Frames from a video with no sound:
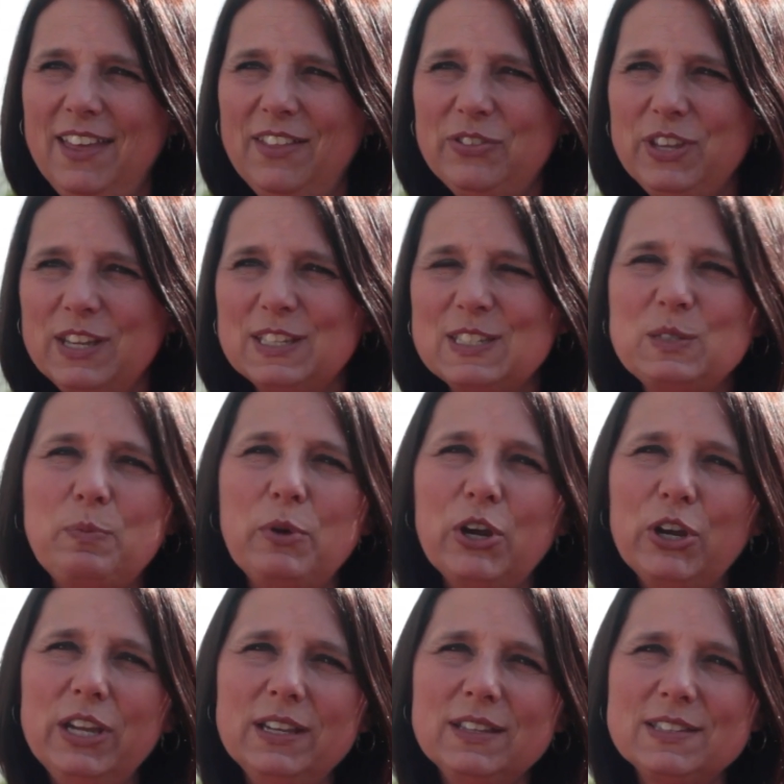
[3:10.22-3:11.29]
The
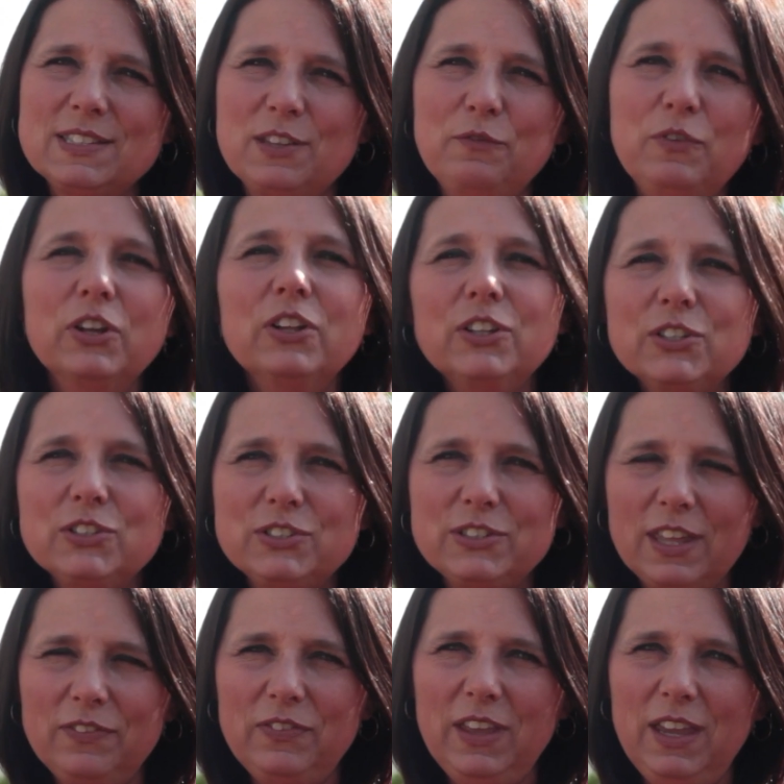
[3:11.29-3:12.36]
experience, the village
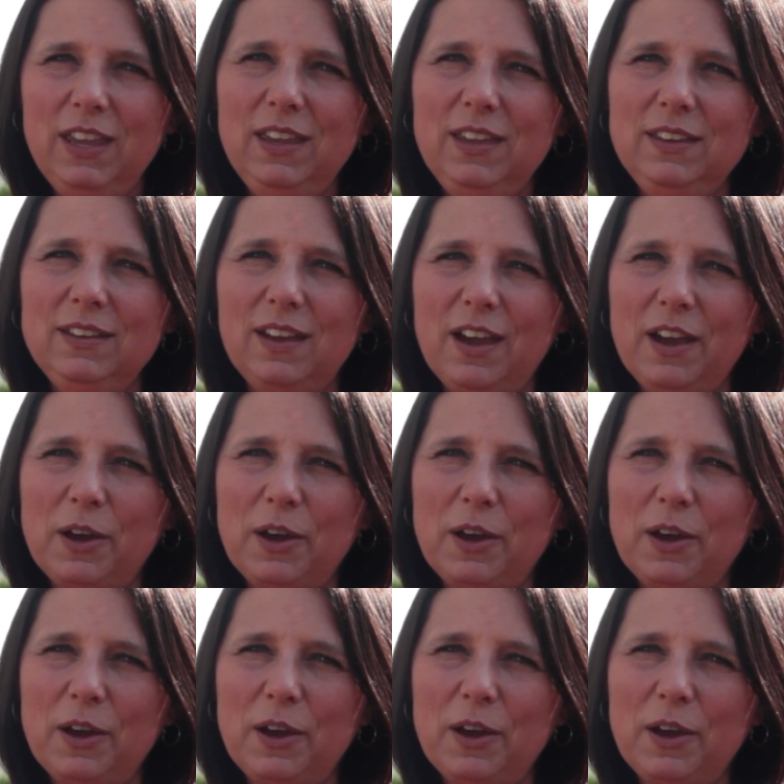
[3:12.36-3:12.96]
that they